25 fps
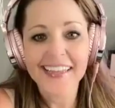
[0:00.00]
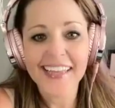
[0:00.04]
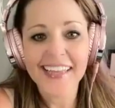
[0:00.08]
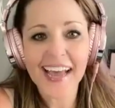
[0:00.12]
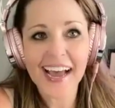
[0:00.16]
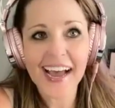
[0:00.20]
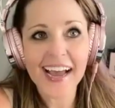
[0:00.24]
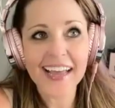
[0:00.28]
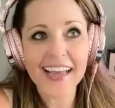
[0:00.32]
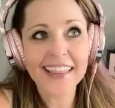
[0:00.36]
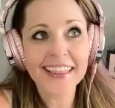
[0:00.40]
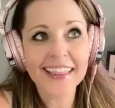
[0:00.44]

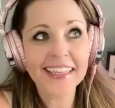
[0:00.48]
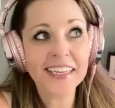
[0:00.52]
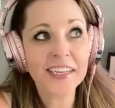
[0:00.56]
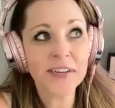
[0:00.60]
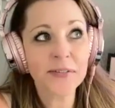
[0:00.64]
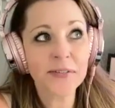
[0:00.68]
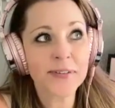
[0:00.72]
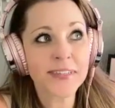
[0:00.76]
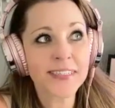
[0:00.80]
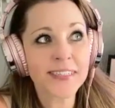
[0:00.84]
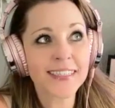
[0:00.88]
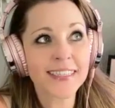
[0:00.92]
yeah, I think it
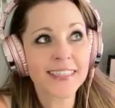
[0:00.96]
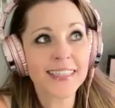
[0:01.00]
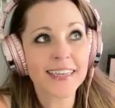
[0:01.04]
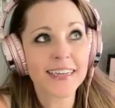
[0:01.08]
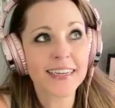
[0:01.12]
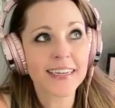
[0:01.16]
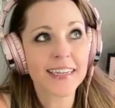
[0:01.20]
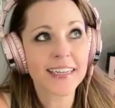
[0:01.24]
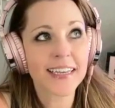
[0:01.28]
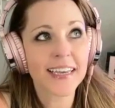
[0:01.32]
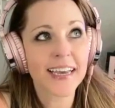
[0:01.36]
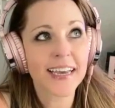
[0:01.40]
was
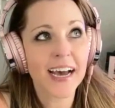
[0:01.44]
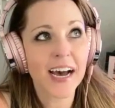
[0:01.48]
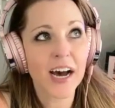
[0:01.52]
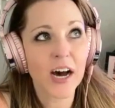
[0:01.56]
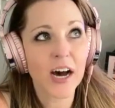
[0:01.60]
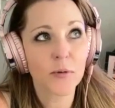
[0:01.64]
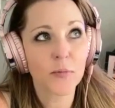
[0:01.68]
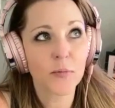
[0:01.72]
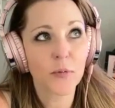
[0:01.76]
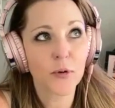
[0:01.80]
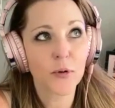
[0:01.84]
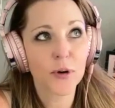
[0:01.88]
the
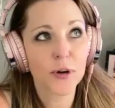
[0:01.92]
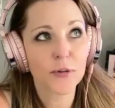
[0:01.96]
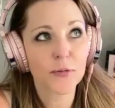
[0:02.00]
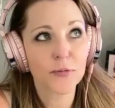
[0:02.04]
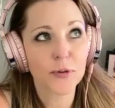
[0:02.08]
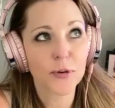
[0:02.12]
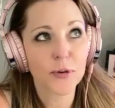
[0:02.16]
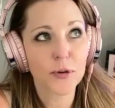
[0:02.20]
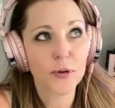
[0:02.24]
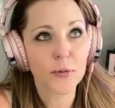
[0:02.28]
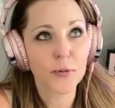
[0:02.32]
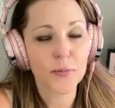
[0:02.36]
Cowboy
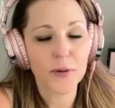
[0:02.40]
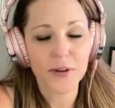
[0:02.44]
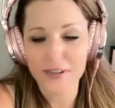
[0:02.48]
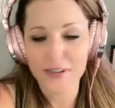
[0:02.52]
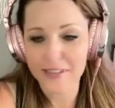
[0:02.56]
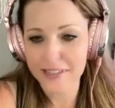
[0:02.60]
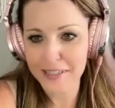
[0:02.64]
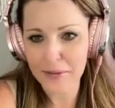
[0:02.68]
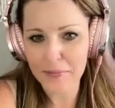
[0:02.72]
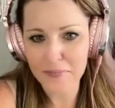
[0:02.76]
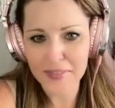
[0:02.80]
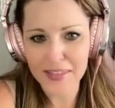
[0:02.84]
Room or
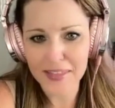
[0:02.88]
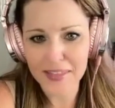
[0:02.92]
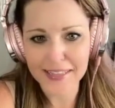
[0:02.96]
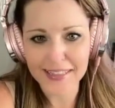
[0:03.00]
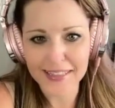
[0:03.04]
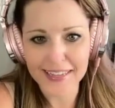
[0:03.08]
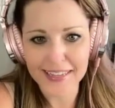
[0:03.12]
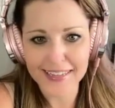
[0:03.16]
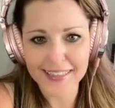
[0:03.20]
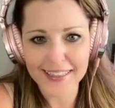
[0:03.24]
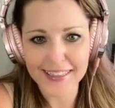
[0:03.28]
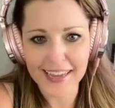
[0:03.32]
something
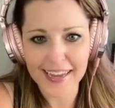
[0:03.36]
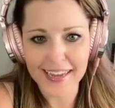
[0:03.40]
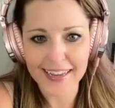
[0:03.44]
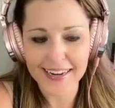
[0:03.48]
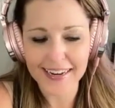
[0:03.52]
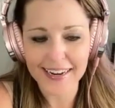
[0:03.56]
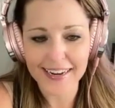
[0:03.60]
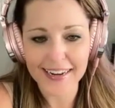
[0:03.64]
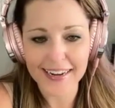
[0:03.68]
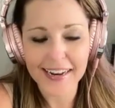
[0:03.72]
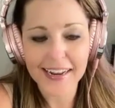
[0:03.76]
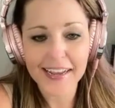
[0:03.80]
like that.
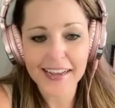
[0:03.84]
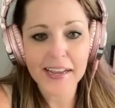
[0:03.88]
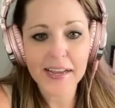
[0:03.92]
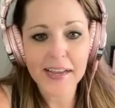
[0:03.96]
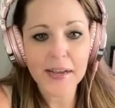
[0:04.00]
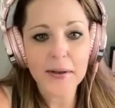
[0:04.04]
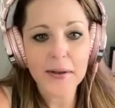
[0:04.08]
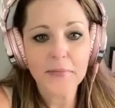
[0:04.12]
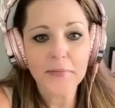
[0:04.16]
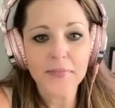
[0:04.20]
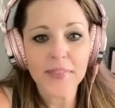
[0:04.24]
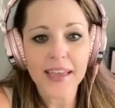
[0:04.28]
And
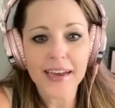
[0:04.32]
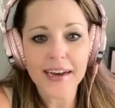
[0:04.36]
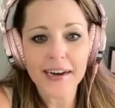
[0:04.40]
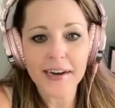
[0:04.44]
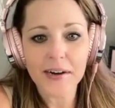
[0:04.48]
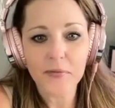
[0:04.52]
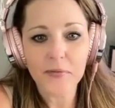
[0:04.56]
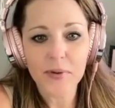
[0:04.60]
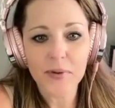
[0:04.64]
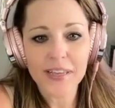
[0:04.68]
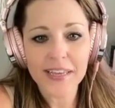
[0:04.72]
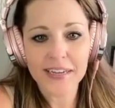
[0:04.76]
uh,
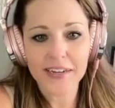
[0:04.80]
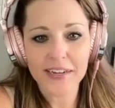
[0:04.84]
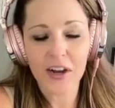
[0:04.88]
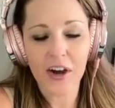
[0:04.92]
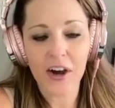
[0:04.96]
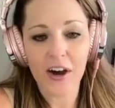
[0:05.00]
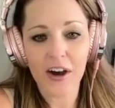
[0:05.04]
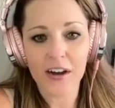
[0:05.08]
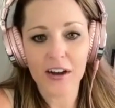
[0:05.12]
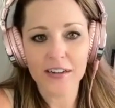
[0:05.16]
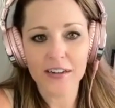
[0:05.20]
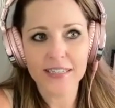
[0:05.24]
we had
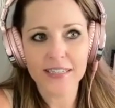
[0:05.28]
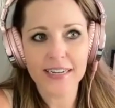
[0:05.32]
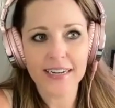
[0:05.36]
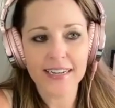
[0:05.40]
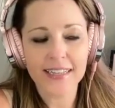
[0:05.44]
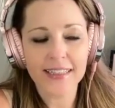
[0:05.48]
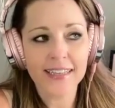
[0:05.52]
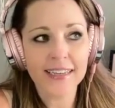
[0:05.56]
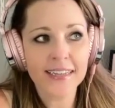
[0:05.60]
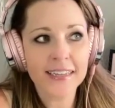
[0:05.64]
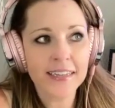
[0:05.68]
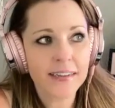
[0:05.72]
called, and I
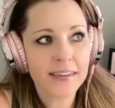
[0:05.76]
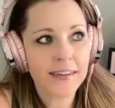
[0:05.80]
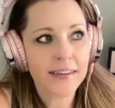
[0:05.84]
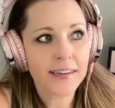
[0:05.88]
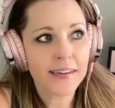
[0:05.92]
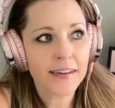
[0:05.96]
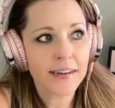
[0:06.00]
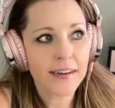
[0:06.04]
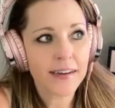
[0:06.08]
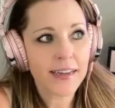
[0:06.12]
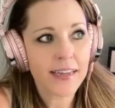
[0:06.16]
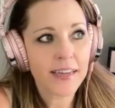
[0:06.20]
think
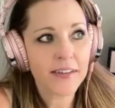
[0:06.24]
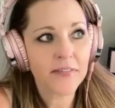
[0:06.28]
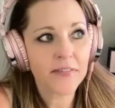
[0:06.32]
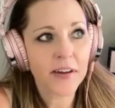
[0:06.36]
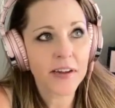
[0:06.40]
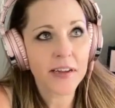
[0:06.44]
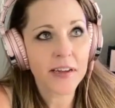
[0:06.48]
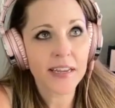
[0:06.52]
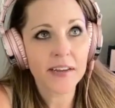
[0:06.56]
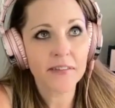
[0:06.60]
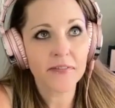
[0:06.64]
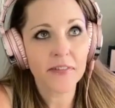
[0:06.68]
if I
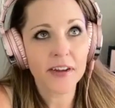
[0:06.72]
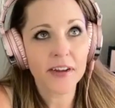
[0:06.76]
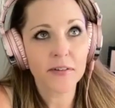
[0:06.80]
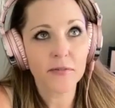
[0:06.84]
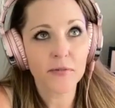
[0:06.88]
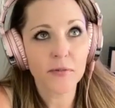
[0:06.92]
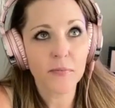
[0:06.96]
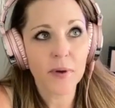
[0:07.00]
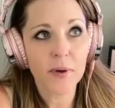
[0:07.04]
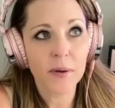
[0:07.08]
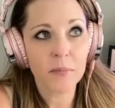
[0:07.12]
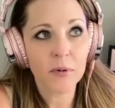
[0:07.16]
if I
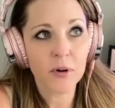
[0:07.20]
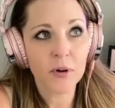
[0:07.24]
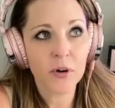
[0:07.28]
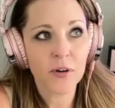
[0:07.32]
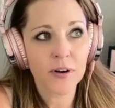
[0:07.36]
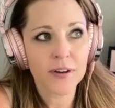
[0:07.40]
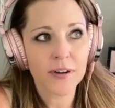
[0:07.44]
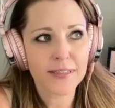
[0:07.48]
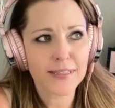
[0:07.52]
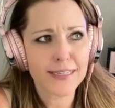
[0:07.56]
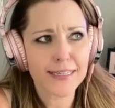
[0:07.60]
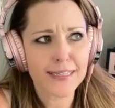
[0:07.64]
remember
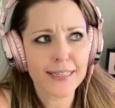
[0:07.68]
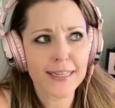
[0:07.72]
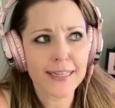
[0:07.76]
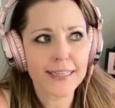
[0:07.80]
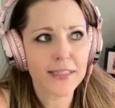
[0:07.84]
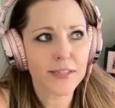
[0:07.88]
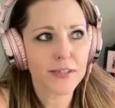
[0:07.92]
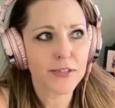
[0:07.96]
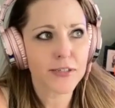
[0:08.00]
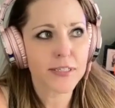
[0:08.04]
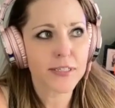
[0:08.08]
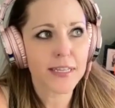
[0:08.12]
correctly, like
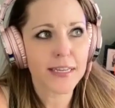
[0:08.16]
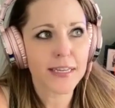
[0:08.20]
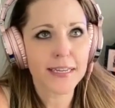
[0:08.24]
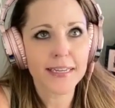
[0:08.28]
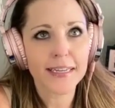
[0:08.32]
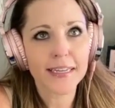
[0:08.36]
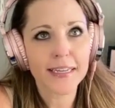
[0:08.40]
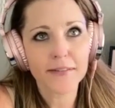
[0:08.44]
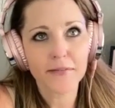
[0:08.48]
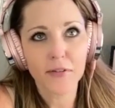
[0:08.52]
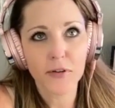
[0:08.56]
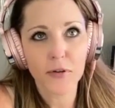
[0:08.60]
there's like
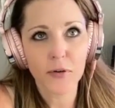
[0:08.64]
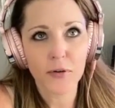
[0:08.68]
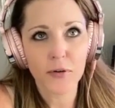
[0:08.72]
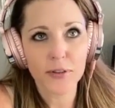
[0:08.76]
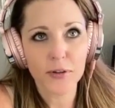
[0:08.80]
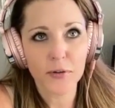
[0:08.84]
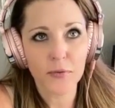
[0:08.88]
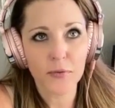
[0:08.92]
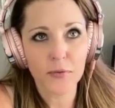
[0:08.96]
if you go on their